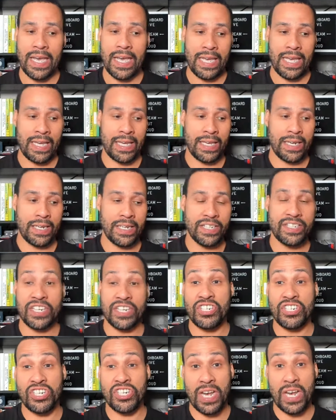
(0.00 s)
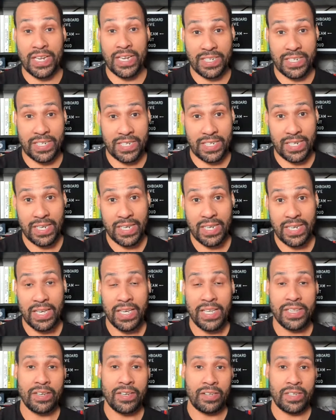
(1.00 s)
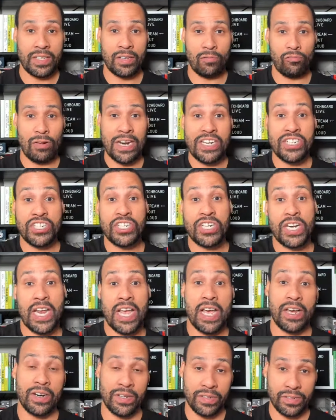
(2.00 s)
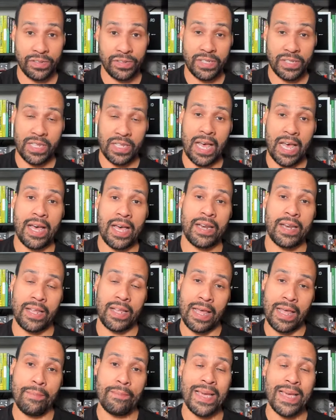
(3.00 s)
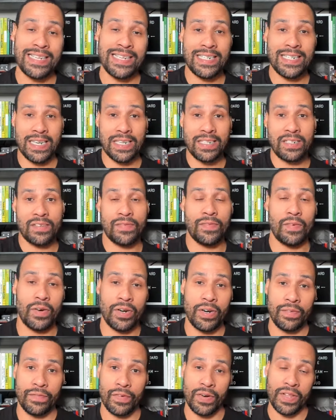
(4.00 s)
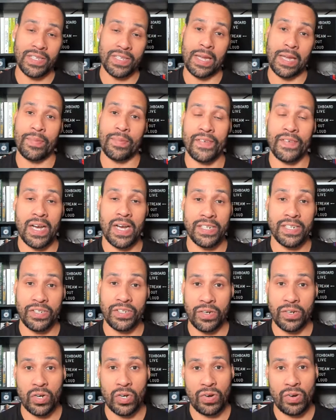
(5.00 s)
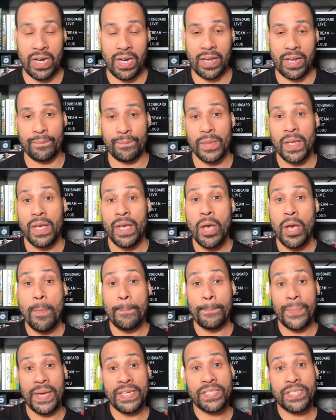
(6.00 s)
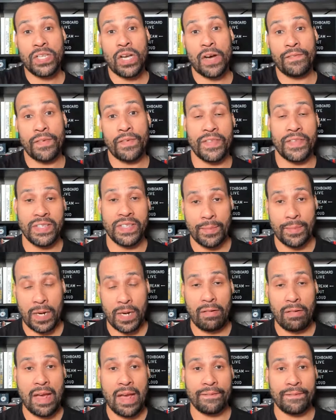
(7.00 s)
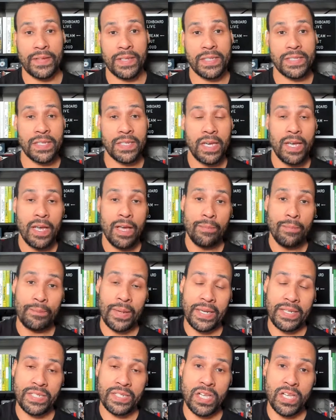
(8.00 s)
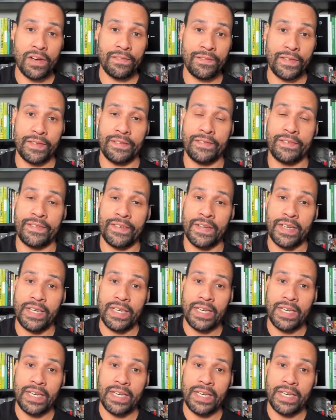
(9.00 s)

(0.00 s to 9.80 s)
and suggest the right channels that make sense for the type of content you're creating, based off of the demographics, based off of